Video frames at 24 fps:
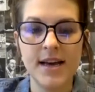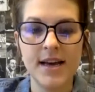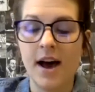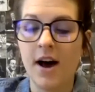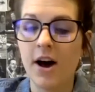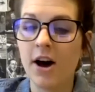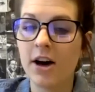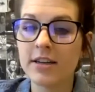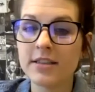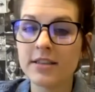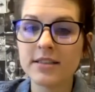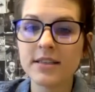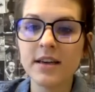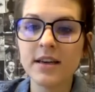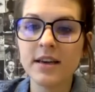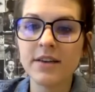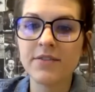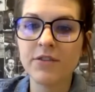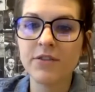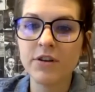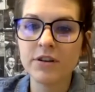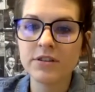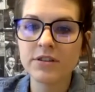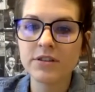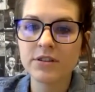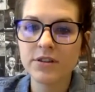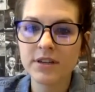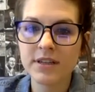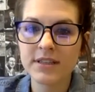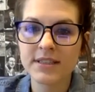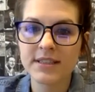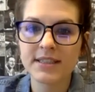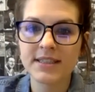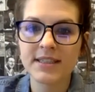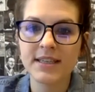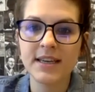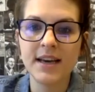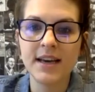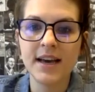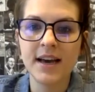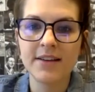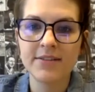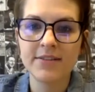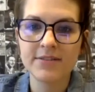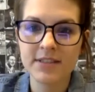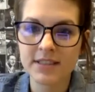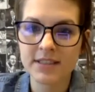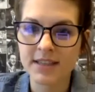Honestly, if you just go to c
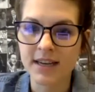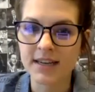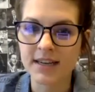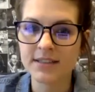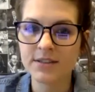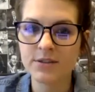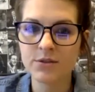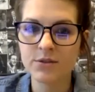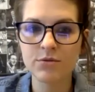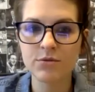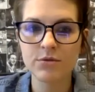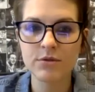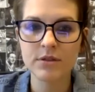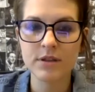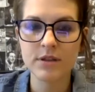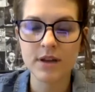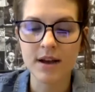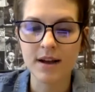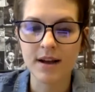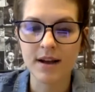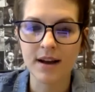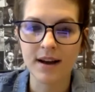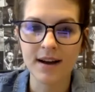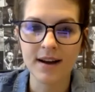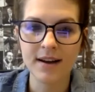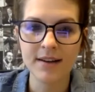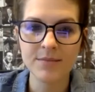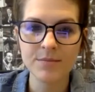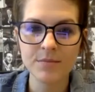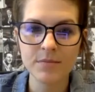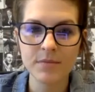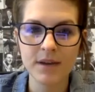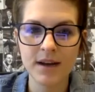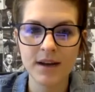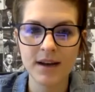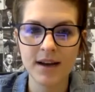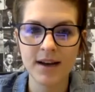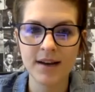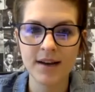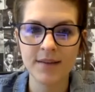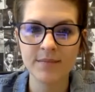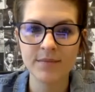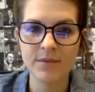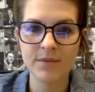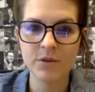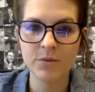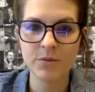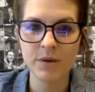f design school dot com,
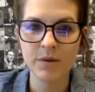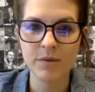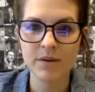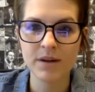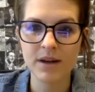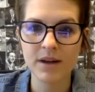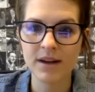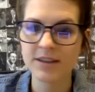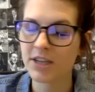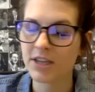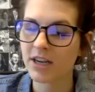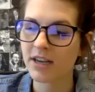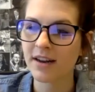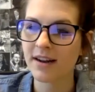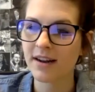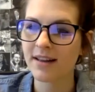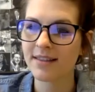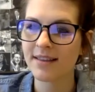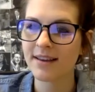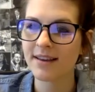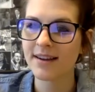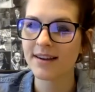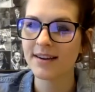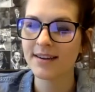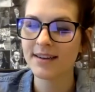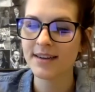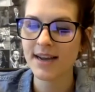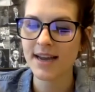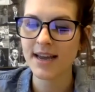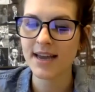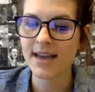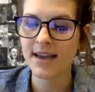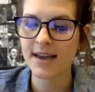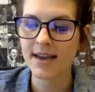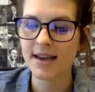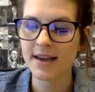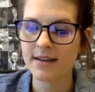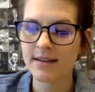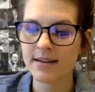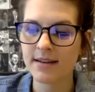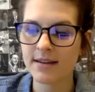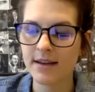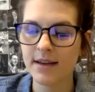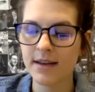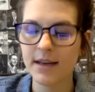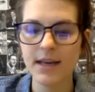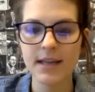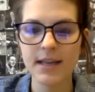um, you'll be able to kind of check it out there. And
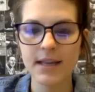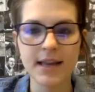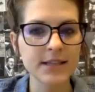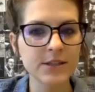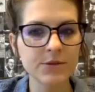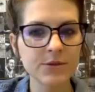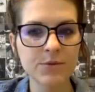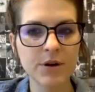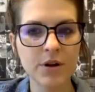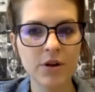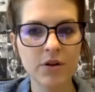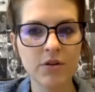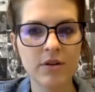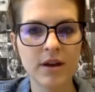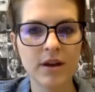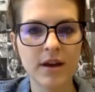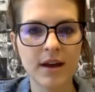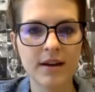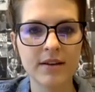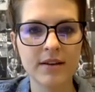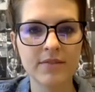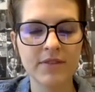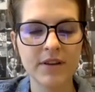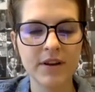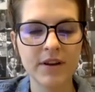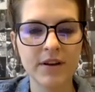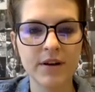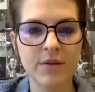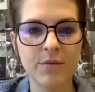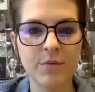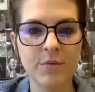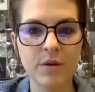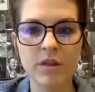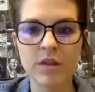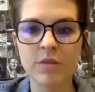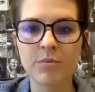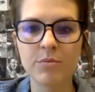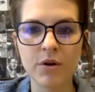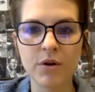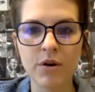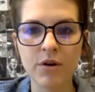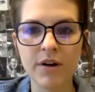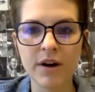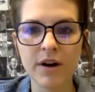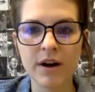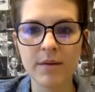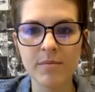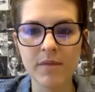that's where you can kind of figure out what the
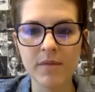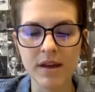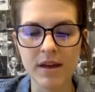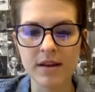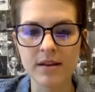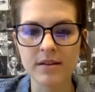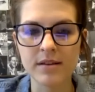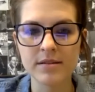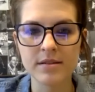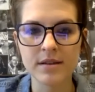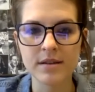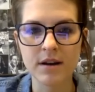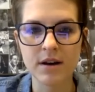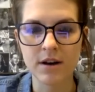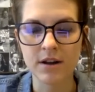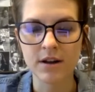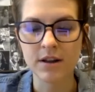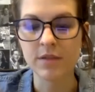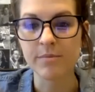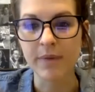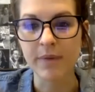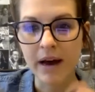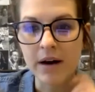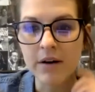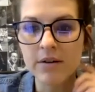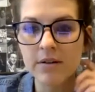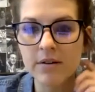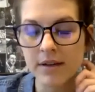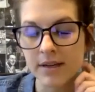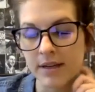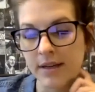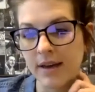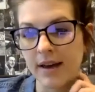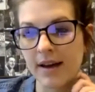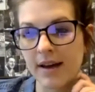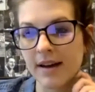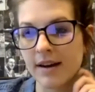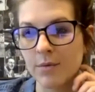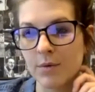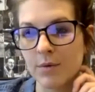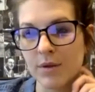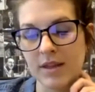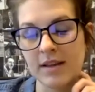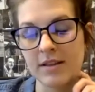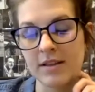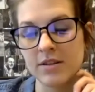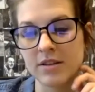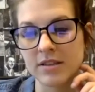program is all about and kind of what
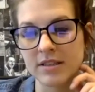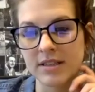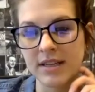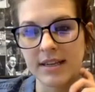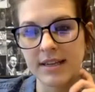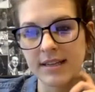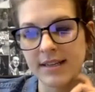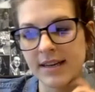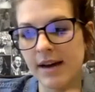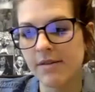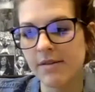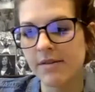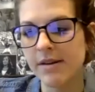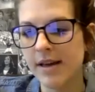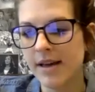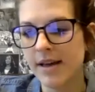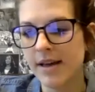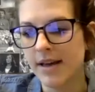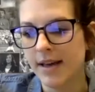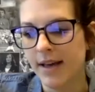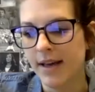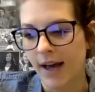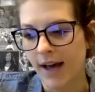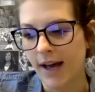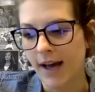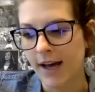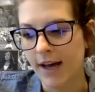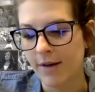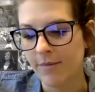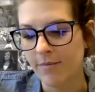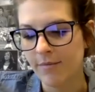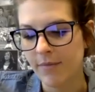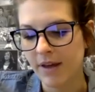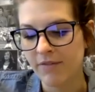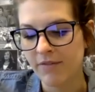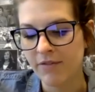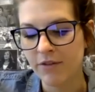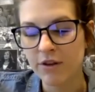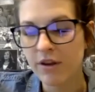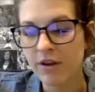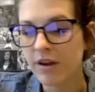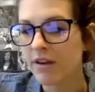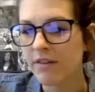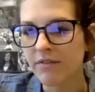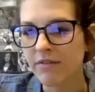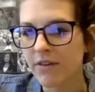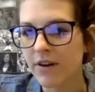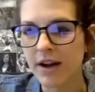that looks like. Now, um, if you're
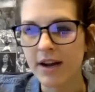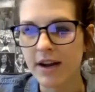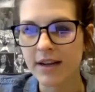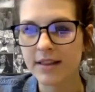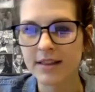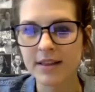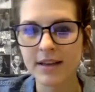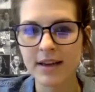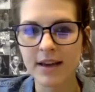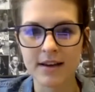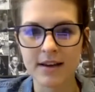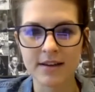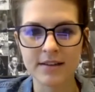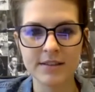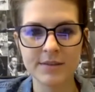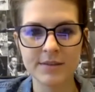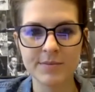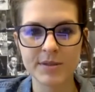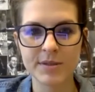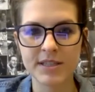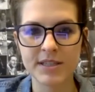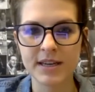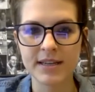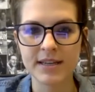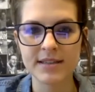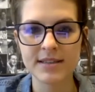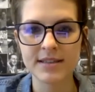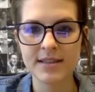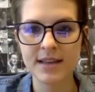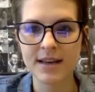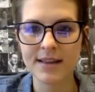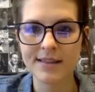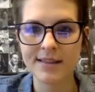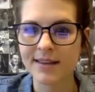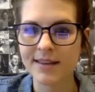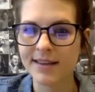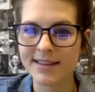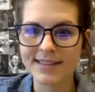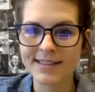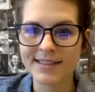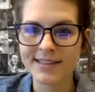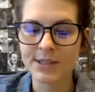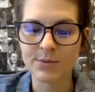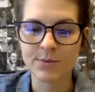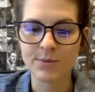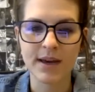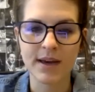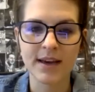looking for anything else besides that, the
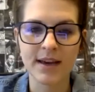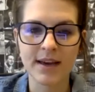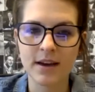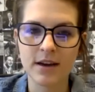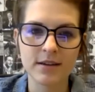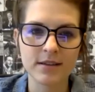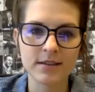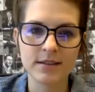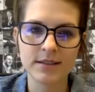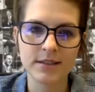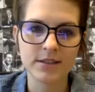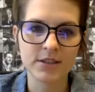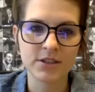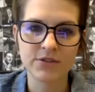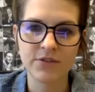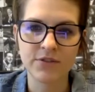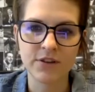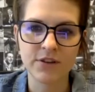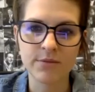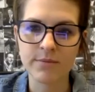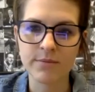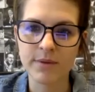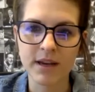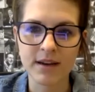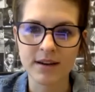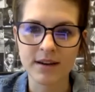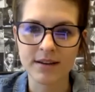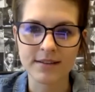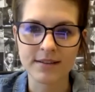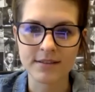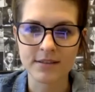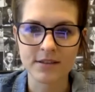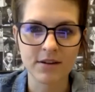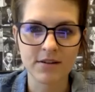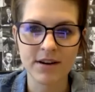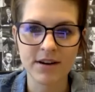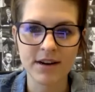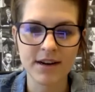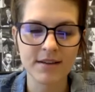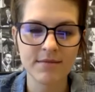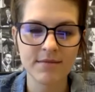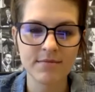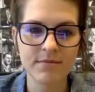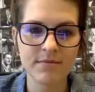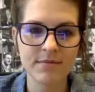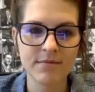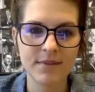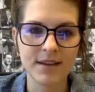easiest way, honestly, just follow me on
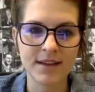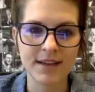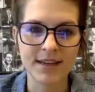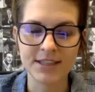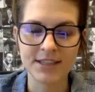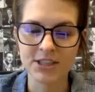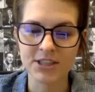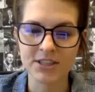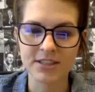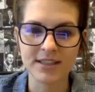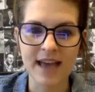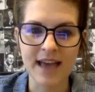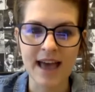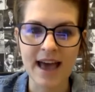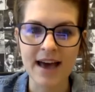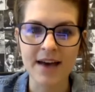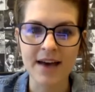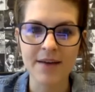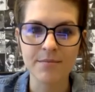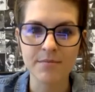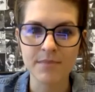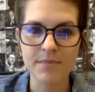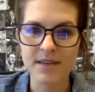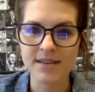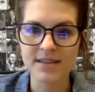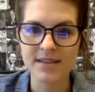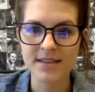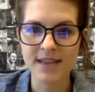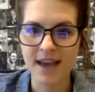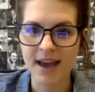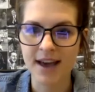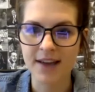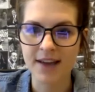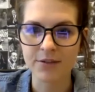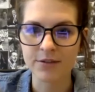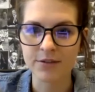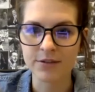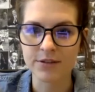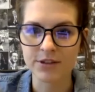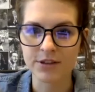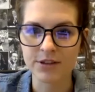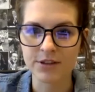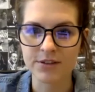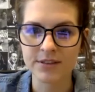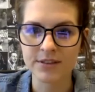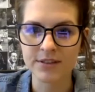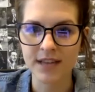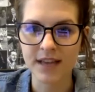Instagram. It's just at Miss Kathryn
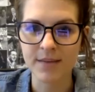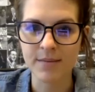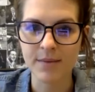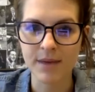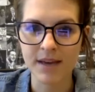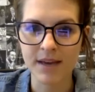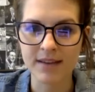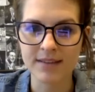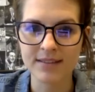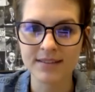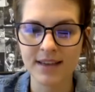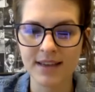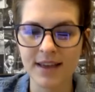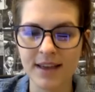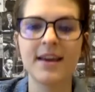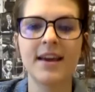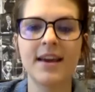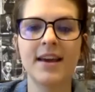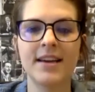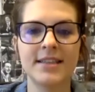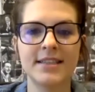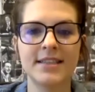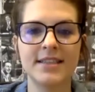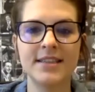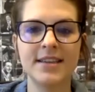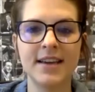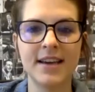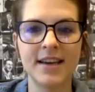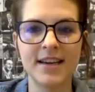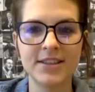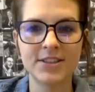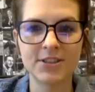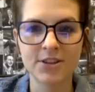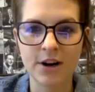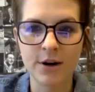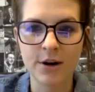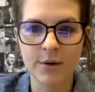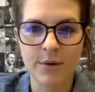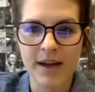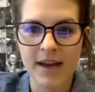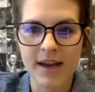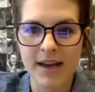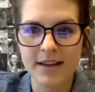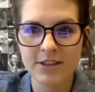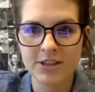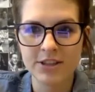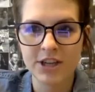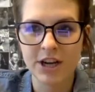Jones, M S K A T H R Y
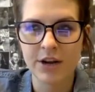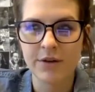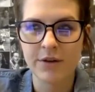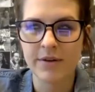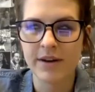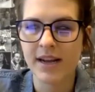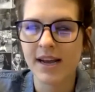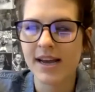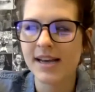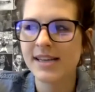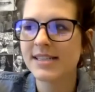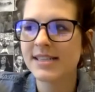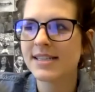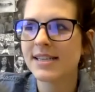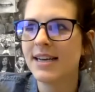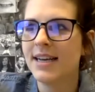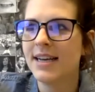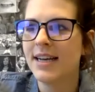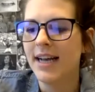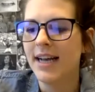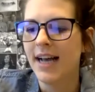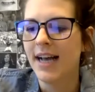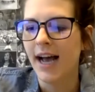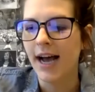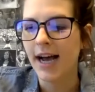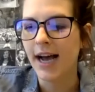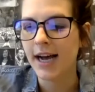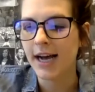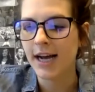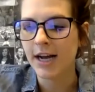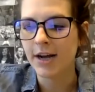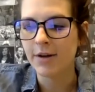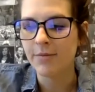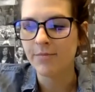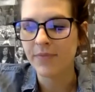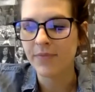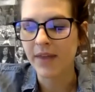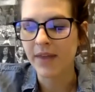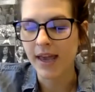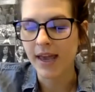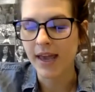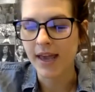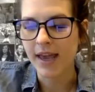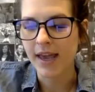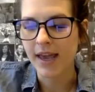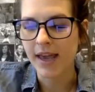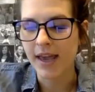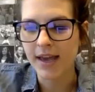N J O N E S. Um,
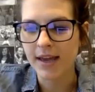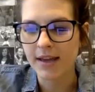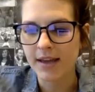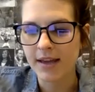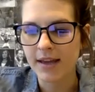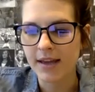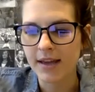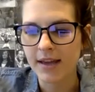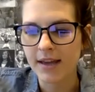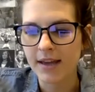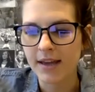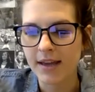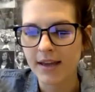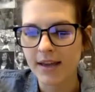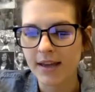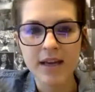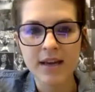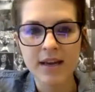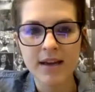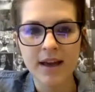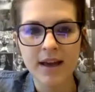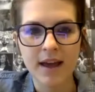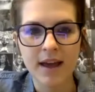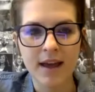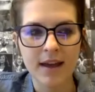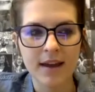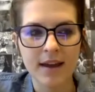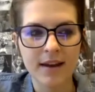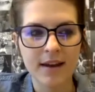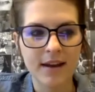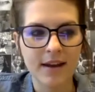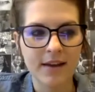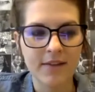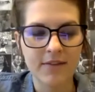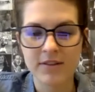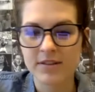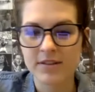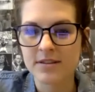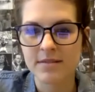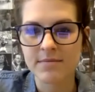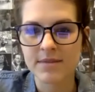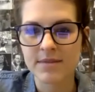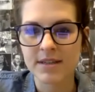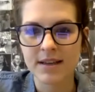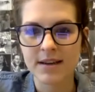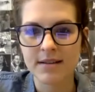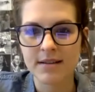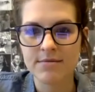and you can get a hold of me. And if it's
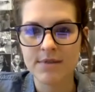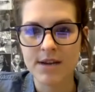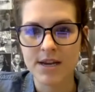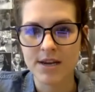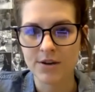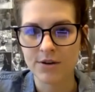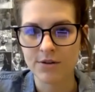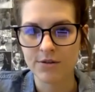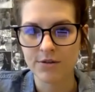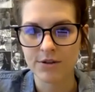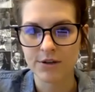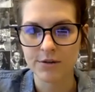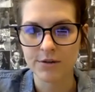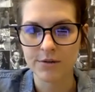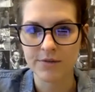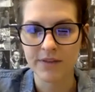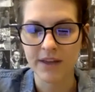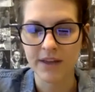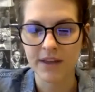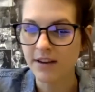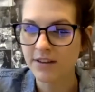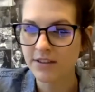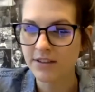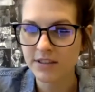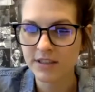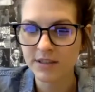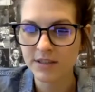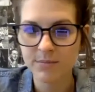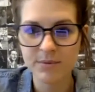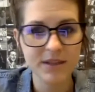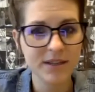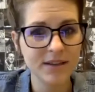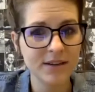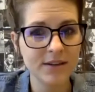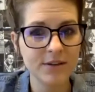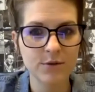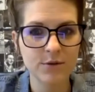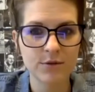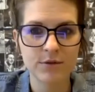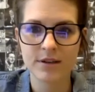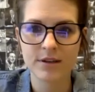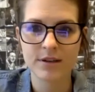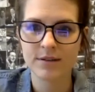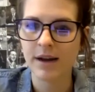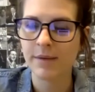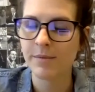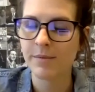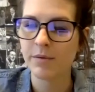something that we can do in terms of agency build,
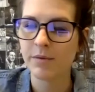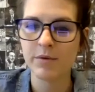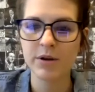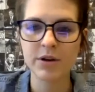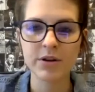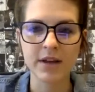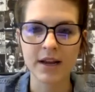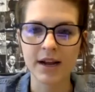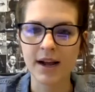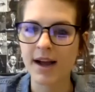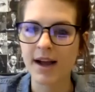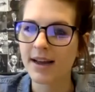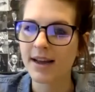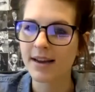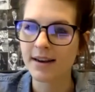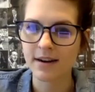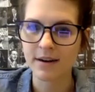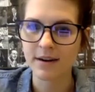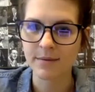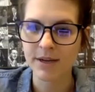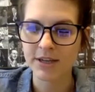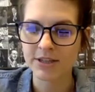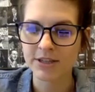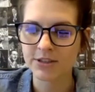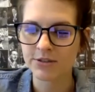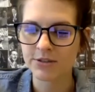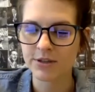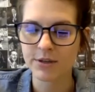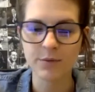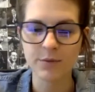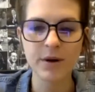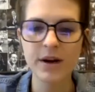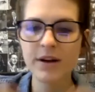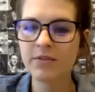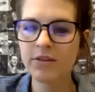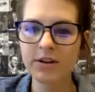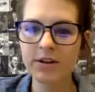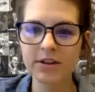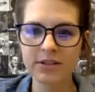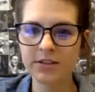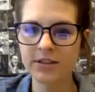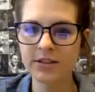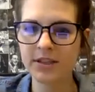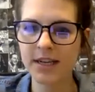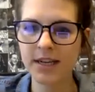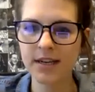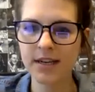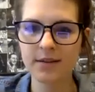or, I mean, we do like high-end automation training, whatever else you
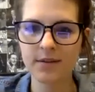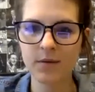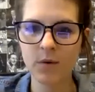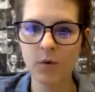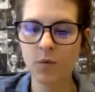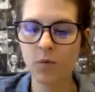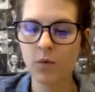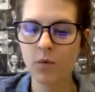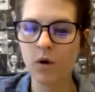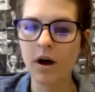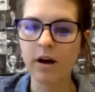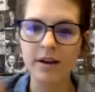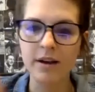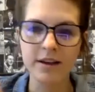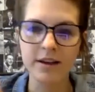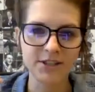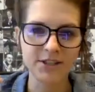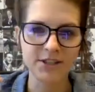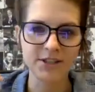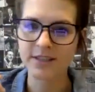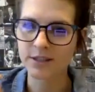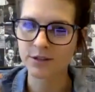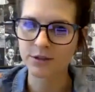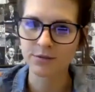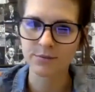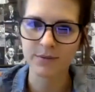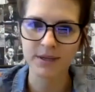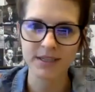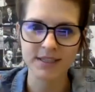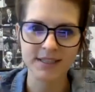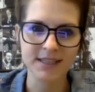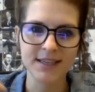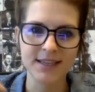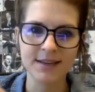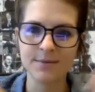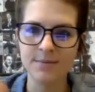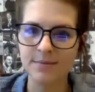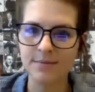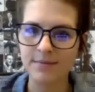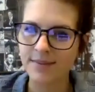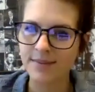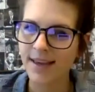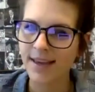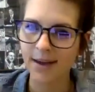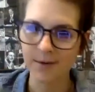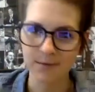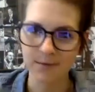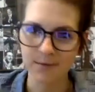need, I'll get you in touch with my team
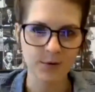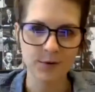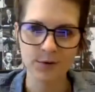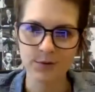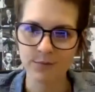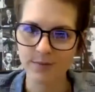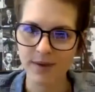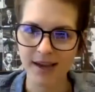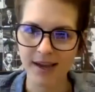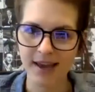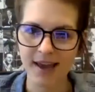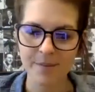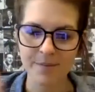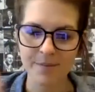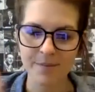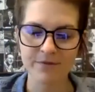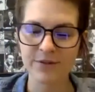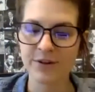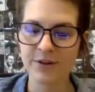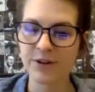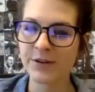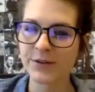and we'll make it happen for you.